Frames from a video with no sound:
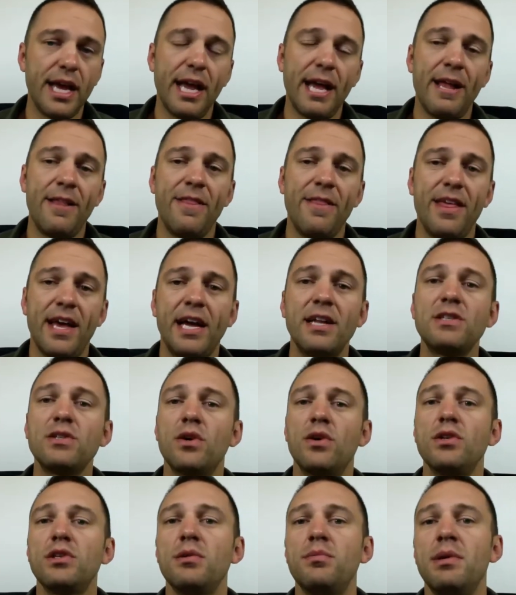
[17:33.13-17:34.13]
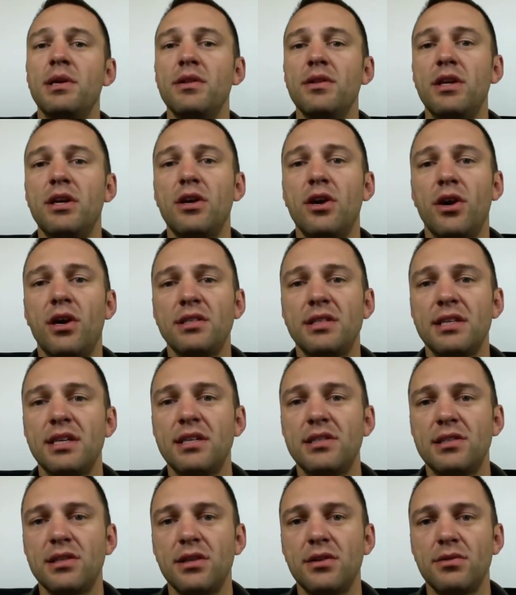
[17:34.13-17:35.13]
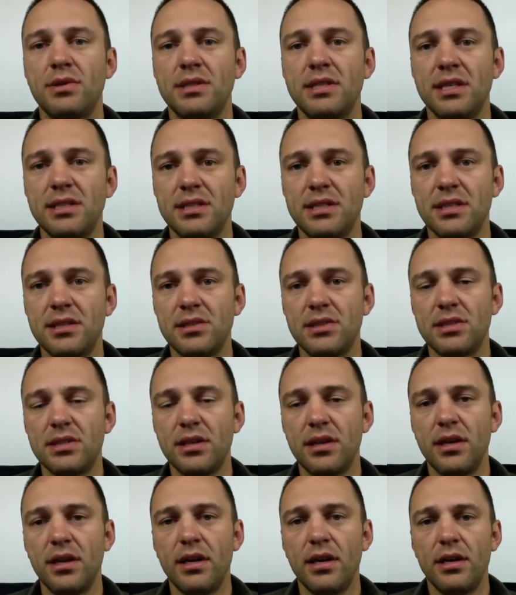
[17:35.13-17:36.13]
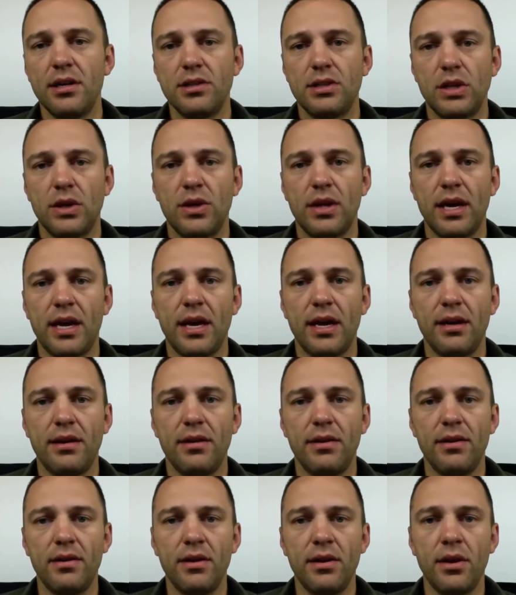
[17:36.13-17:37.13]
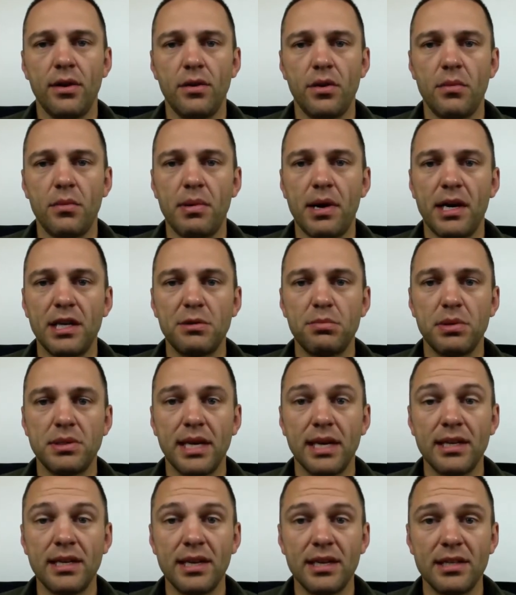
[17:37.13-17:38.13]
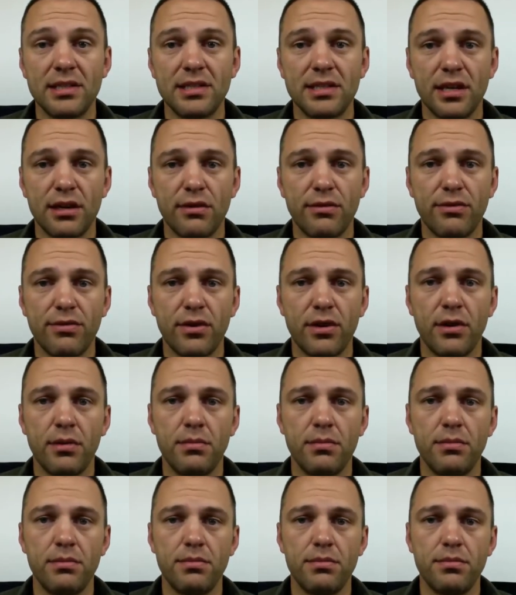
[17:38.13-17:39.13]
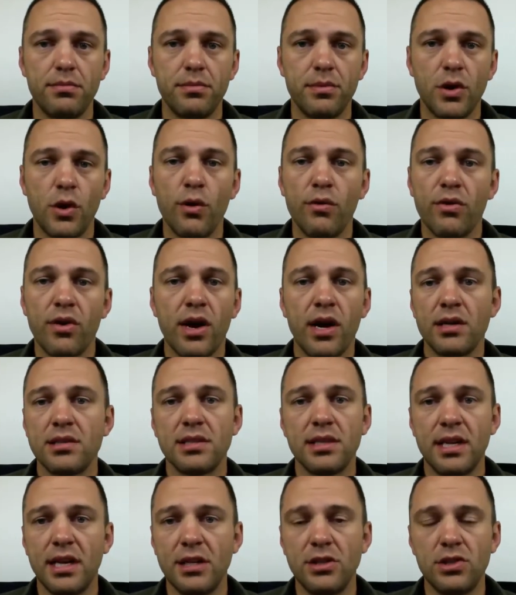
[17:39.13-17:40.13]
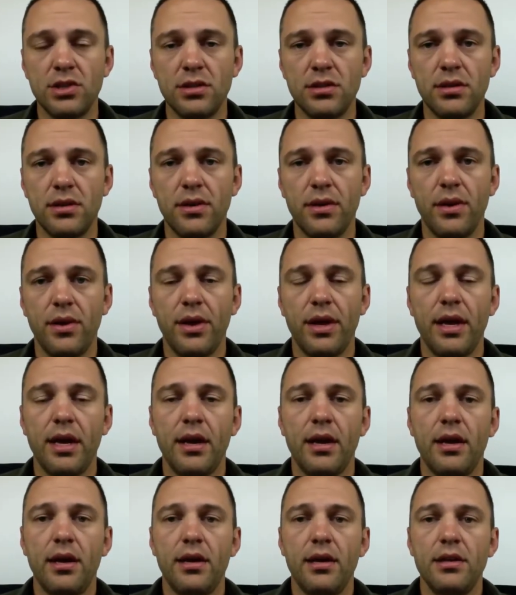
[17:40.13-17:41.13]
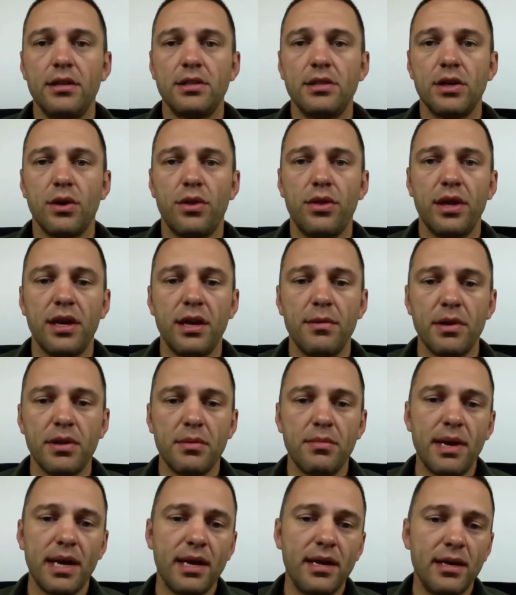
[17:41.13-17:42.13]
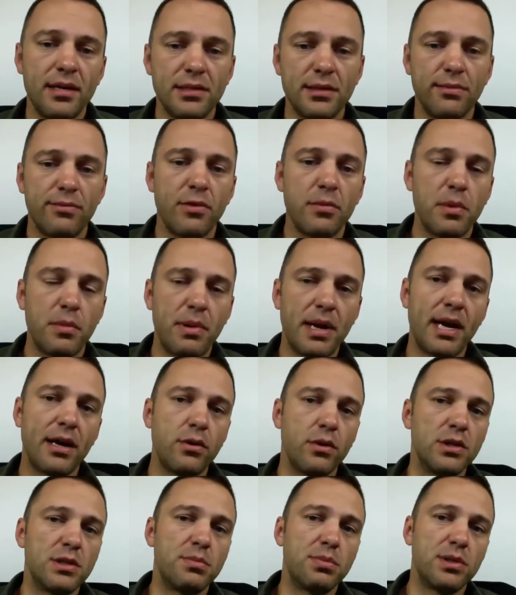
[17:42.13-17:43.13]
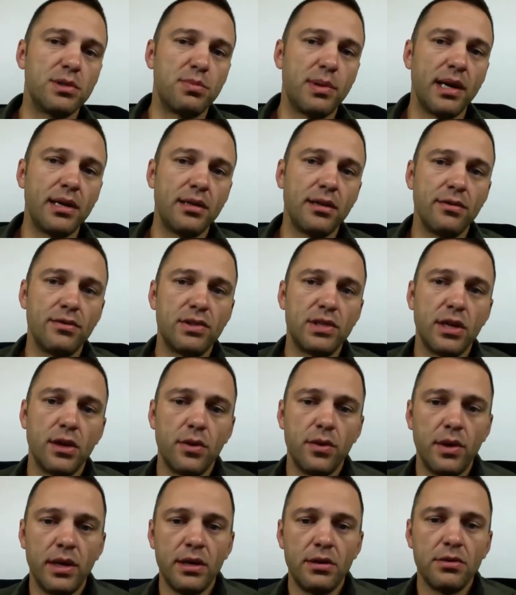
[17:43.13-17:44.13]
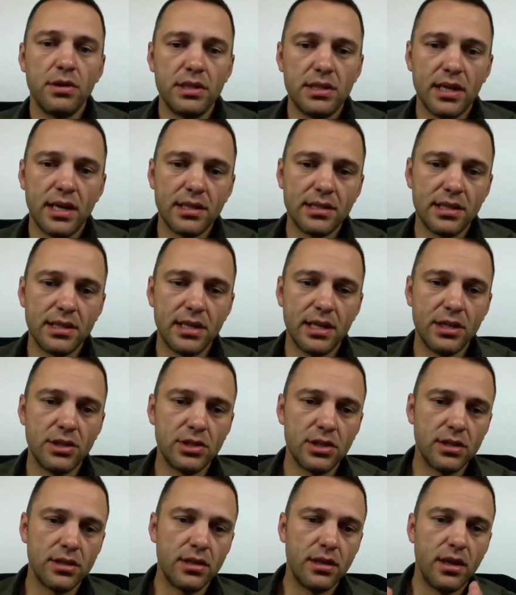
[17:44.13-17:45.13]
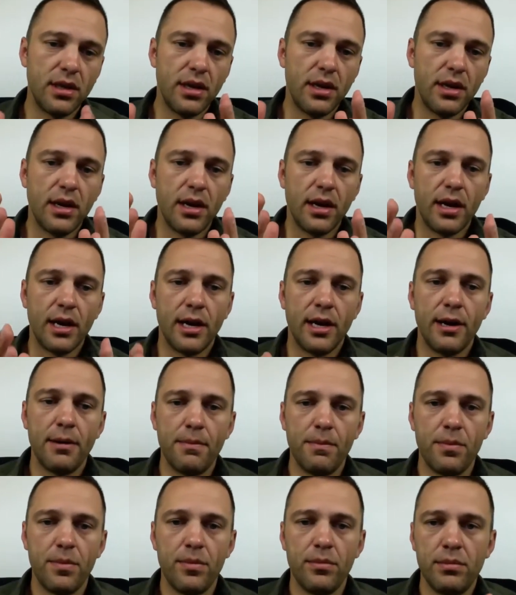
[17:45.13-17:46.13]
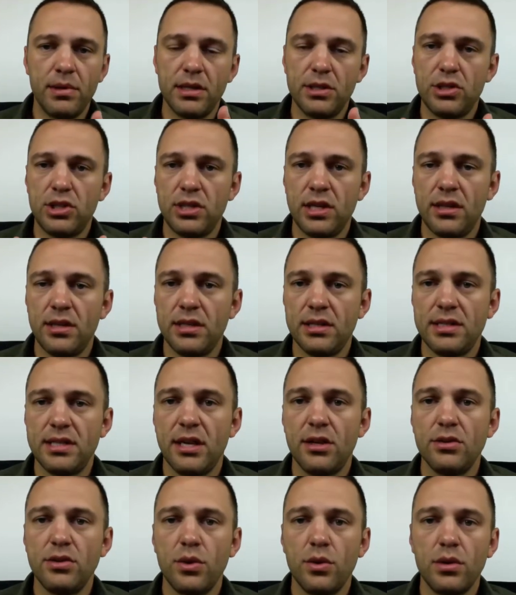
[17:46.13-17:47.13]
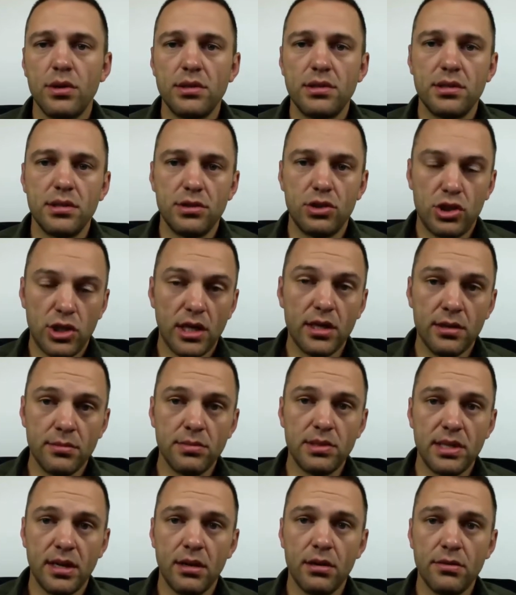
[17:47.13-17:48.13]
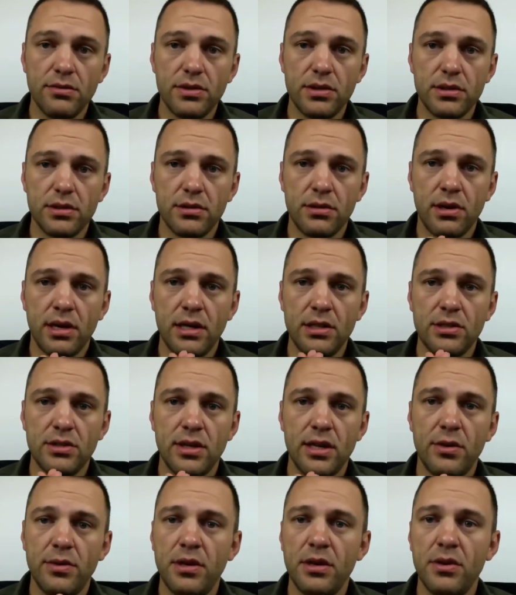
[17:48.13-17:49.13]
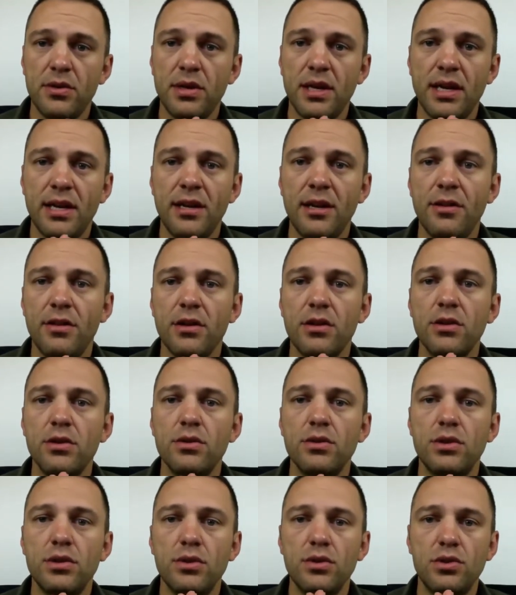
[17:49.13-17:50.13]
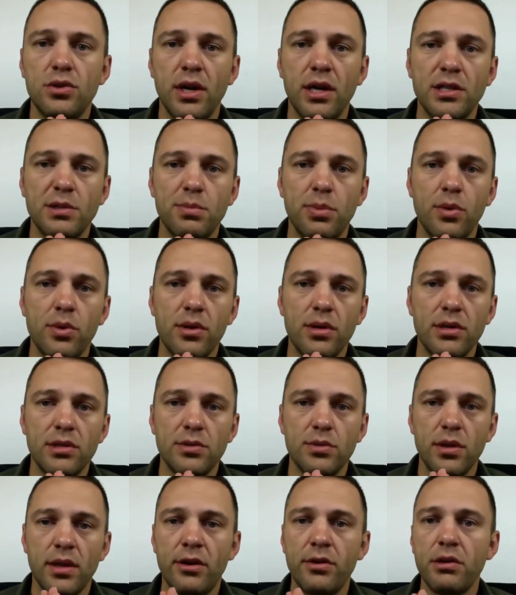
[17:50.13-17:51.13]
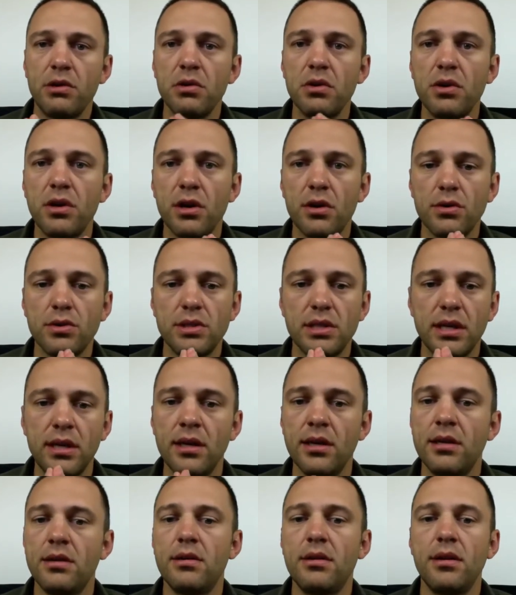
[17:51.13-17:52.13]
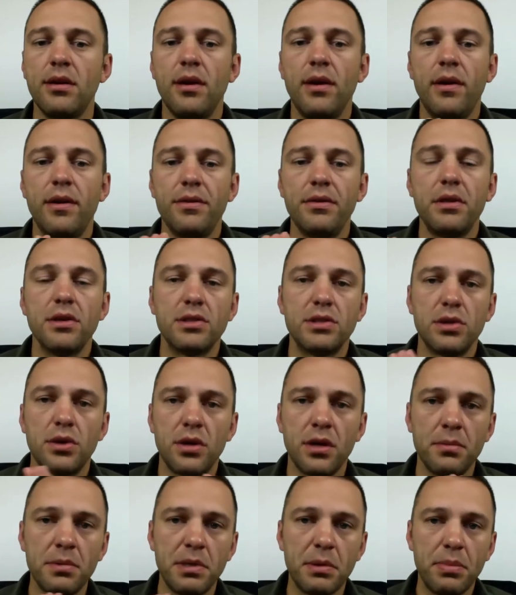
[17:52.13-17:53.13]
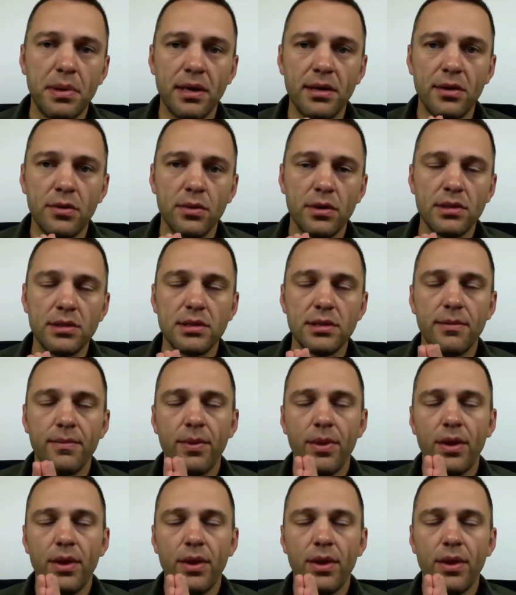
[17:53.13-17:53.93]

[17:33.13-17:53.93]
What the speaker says: And that's ultimately causing insulin resistance so that, the body's protecting itself from over-oxidation. So think about the mechanism from a backwards perspective. So increase oxidation, the cell doors shut themselves, right? So now we don't get any of the GLUT2 transporters. We're allowing glucose in, those sodium-dependent ones.